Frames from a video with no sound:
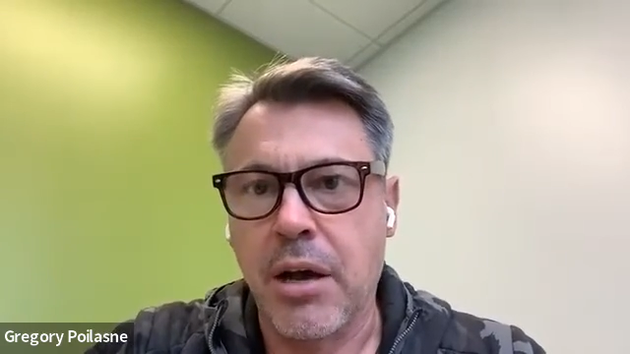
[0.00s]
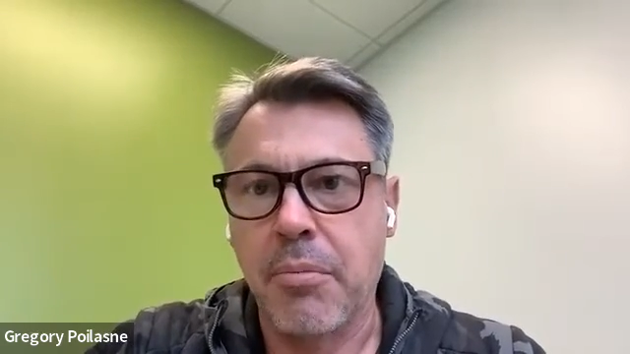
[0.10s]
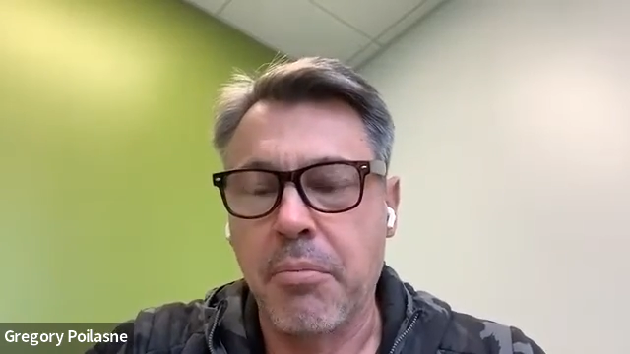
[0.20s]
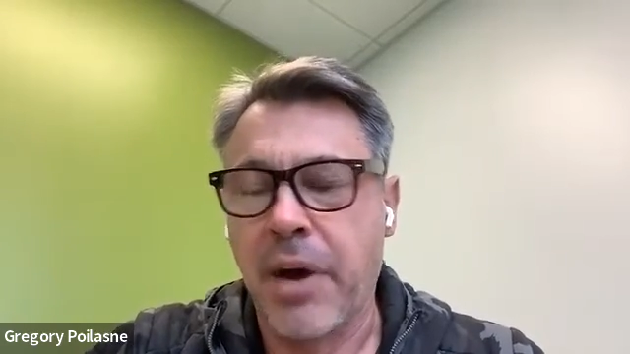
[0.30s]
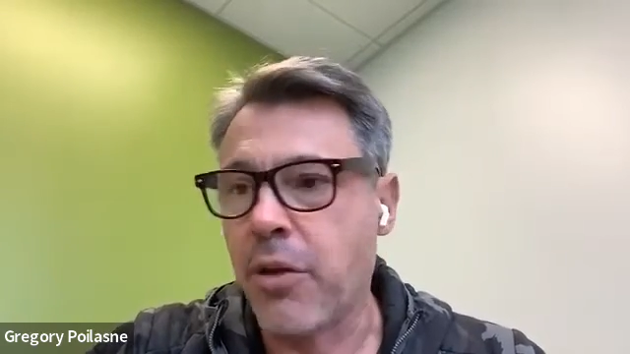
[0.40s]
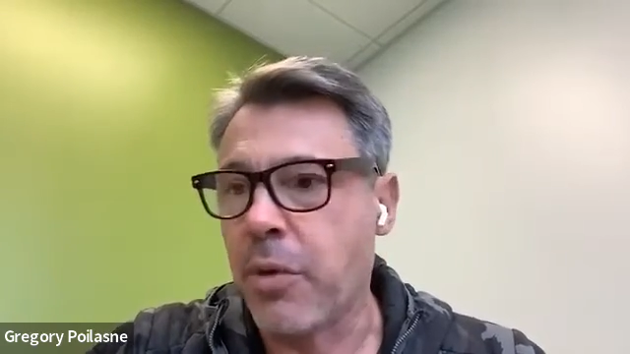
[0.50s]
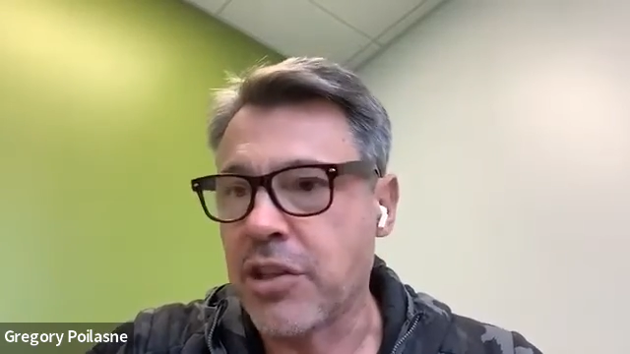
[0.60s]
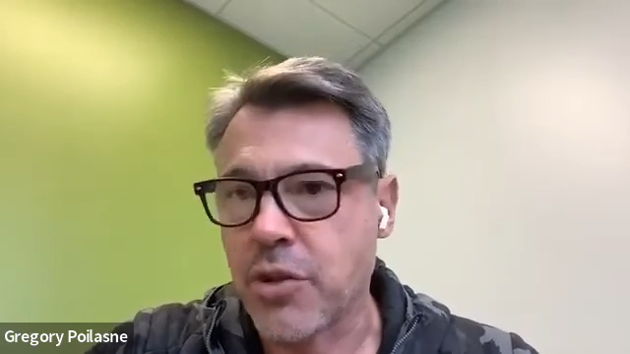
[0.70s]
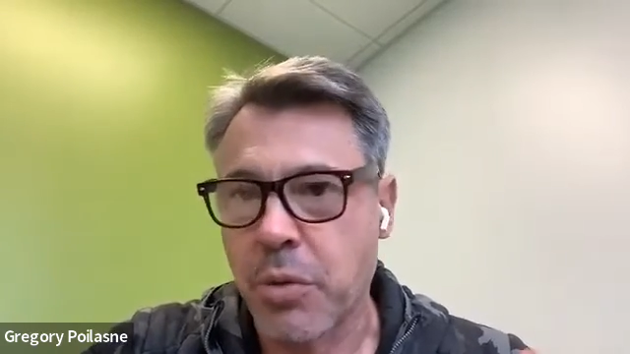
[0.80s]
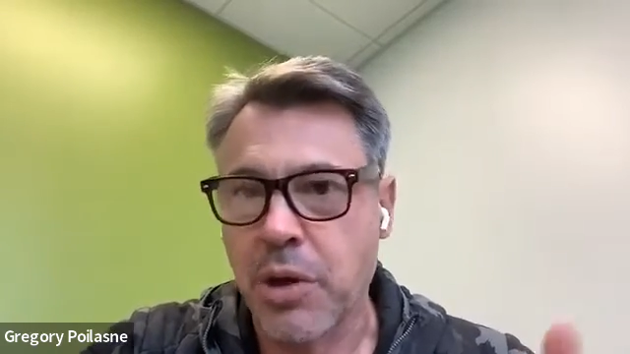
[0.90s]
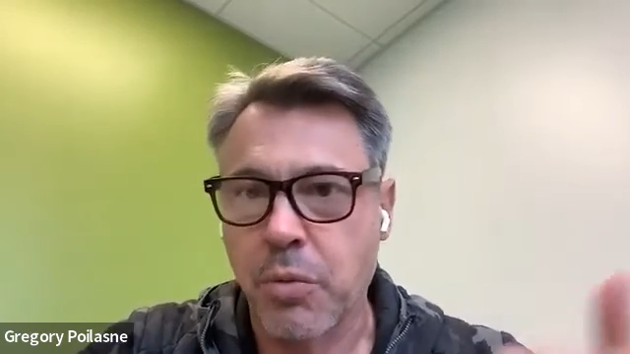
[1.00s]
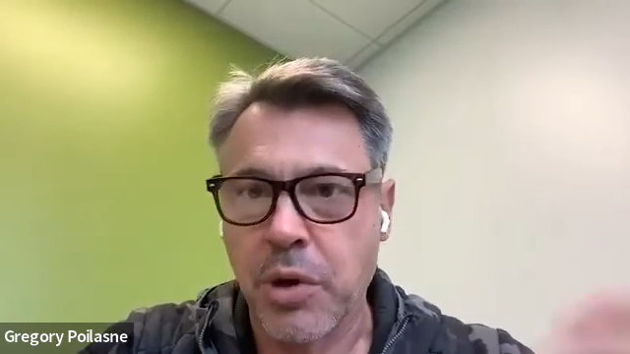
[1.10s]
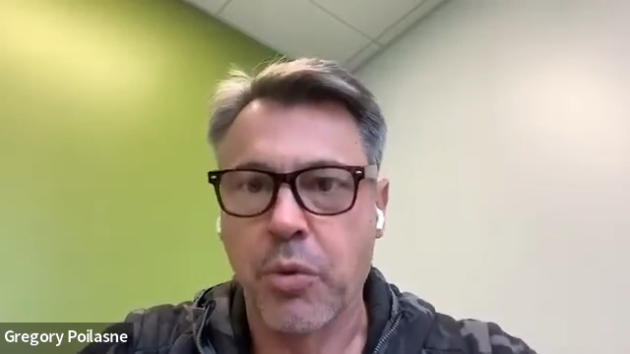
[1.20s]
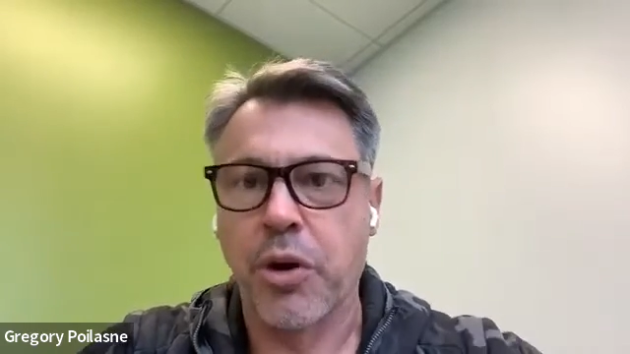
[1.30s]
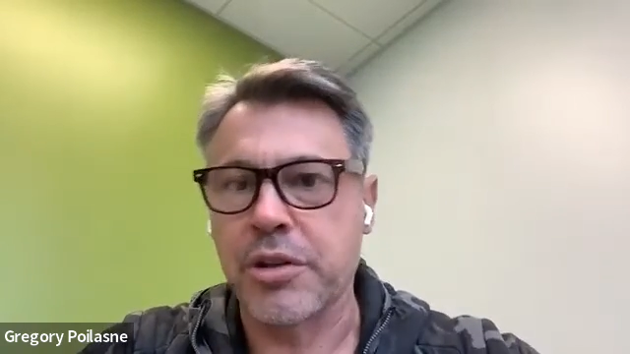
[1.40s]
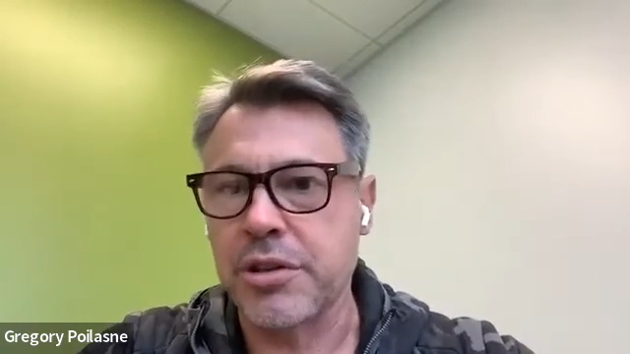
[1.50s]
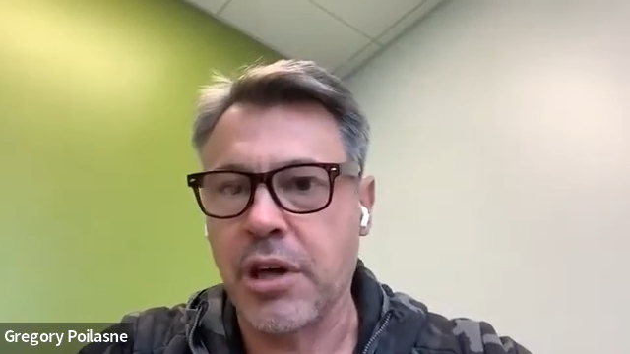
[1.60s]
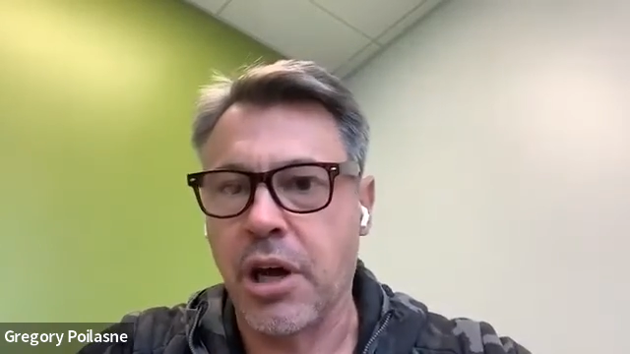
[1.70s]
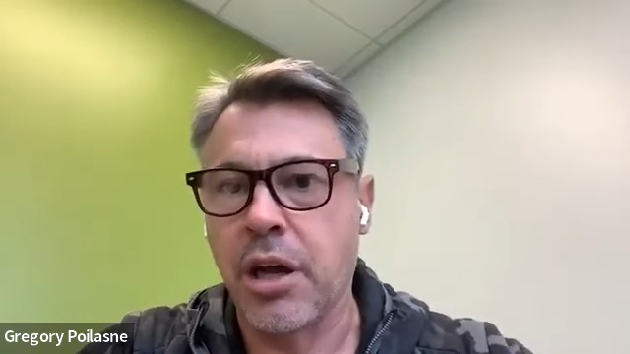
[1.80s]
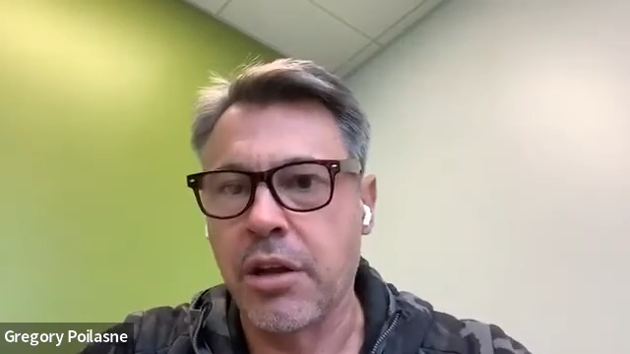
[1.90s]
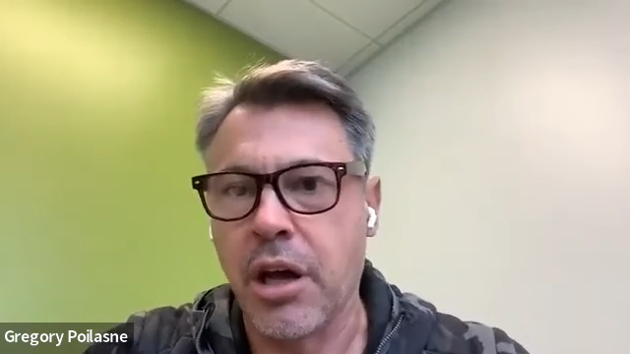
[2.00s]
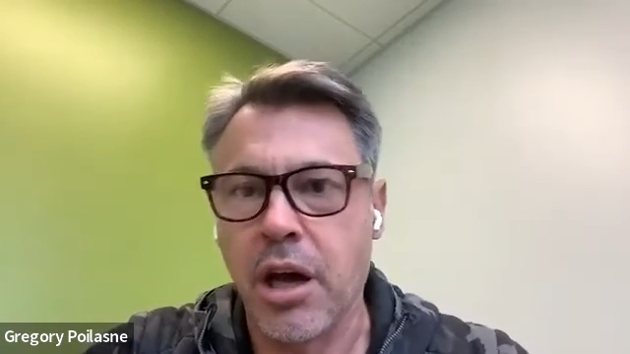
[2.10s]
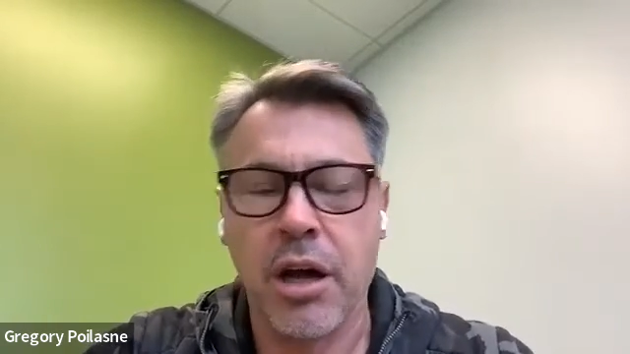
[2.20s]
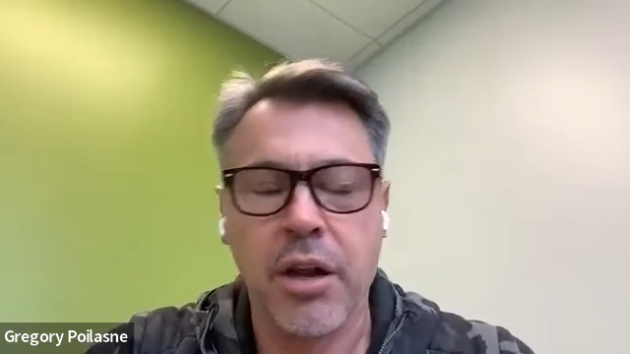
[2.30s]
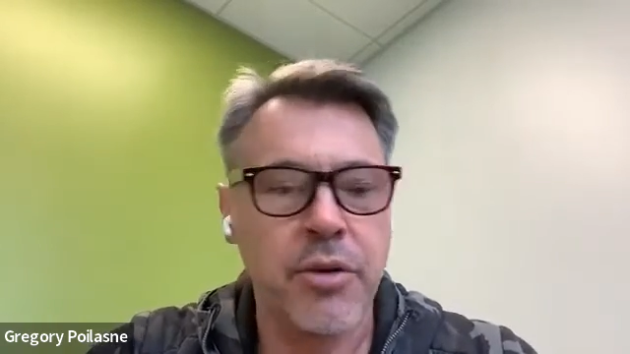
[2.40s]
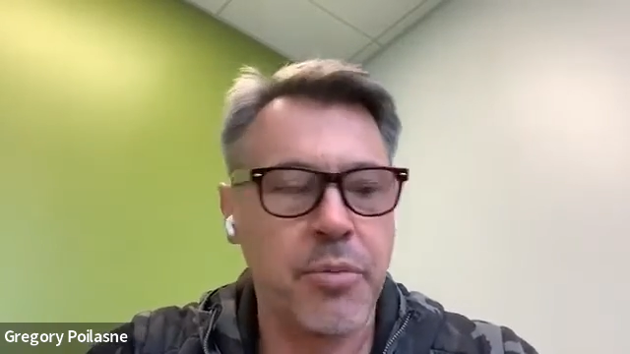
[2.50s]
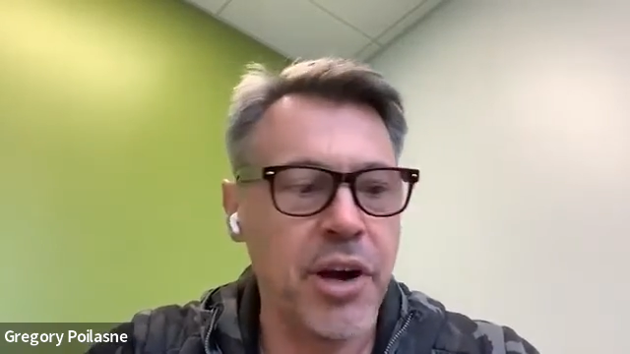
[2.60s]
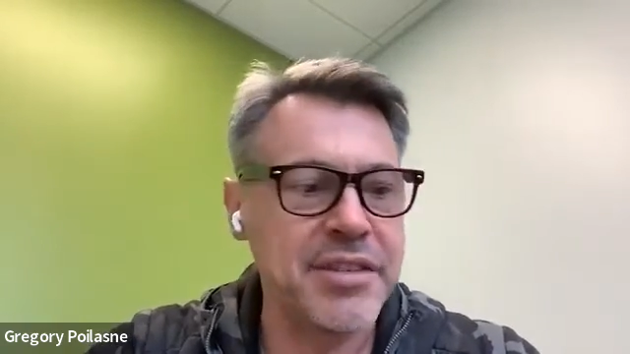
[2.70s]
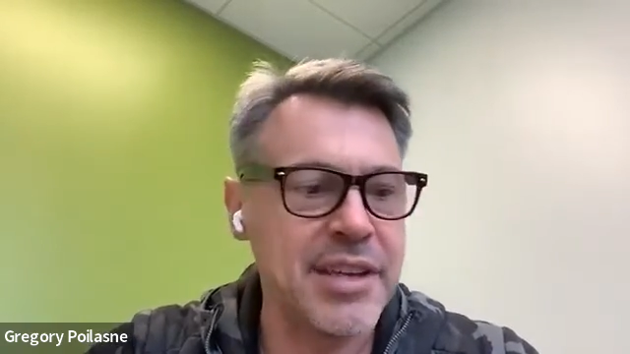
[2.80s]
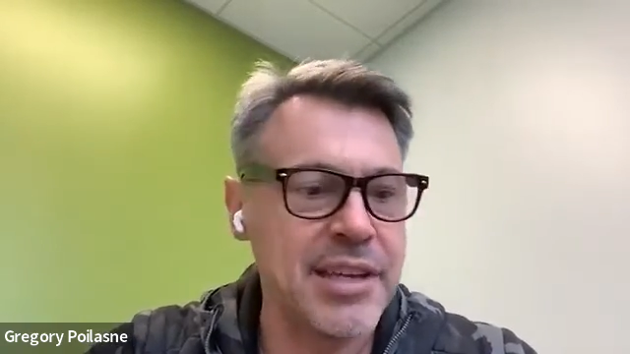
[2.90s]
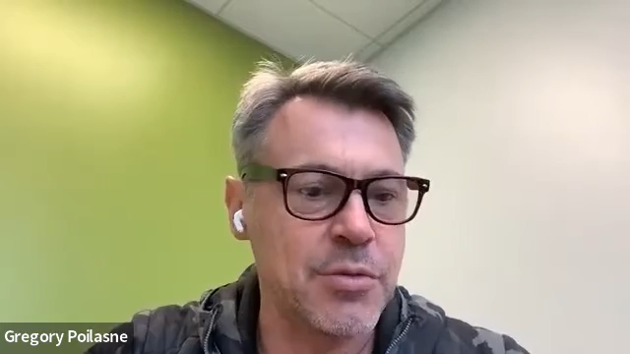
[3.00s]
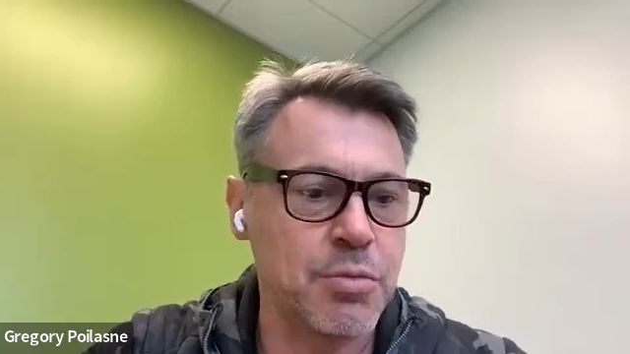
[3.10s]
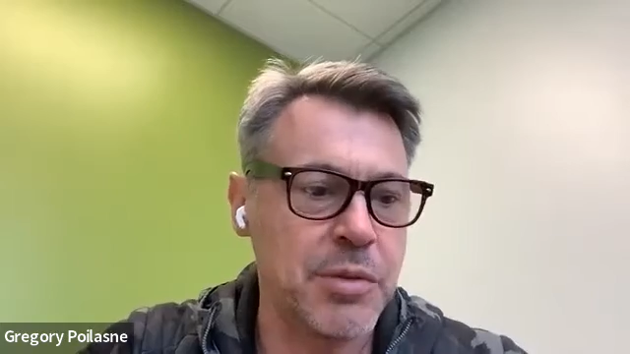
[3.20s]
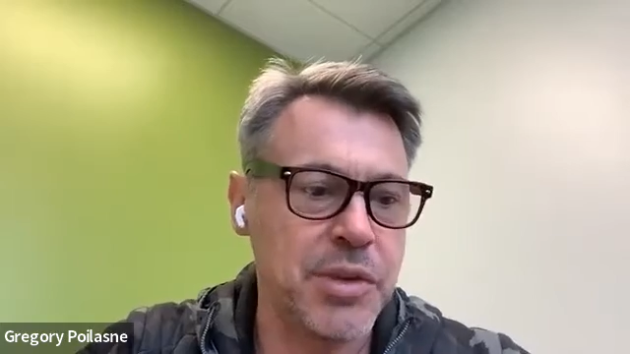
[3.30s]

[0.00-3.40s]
By the way, so we worked on the process.